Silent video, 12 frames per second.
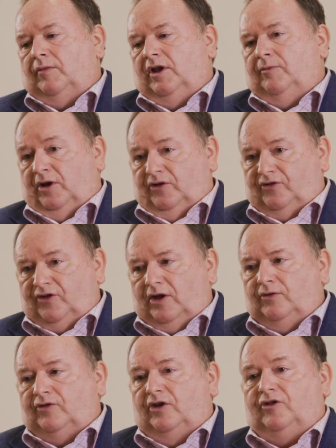independent
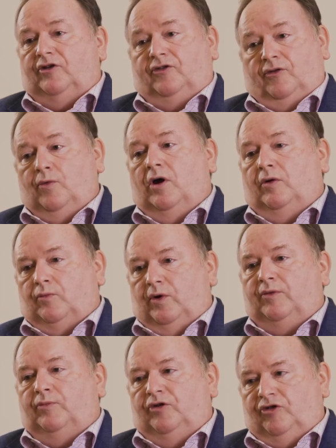sales agent is to work
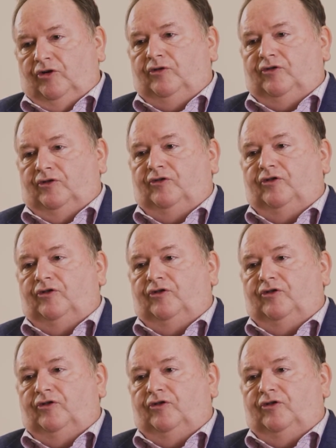with producers